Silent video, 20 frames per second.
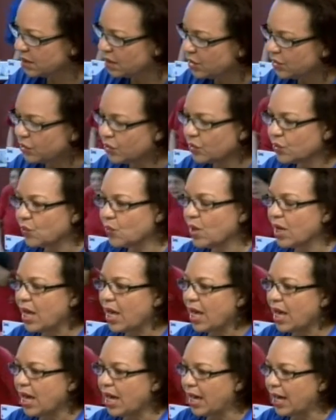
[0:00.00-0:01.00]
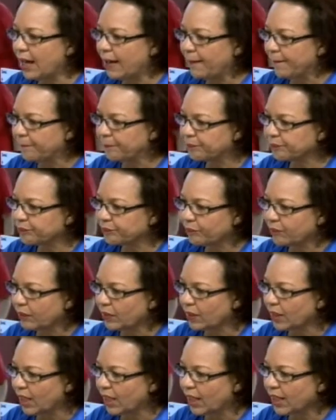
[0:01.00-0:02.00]
You know,
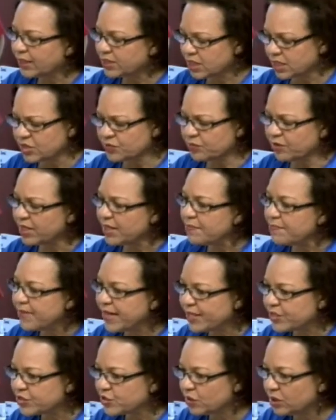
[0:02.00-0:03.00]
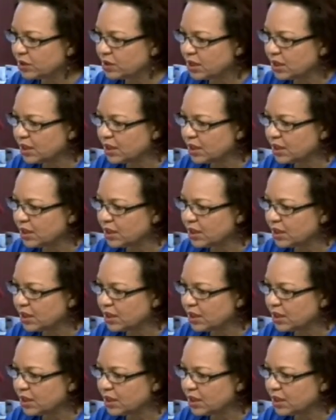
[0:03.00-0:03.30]
it's really based on the inner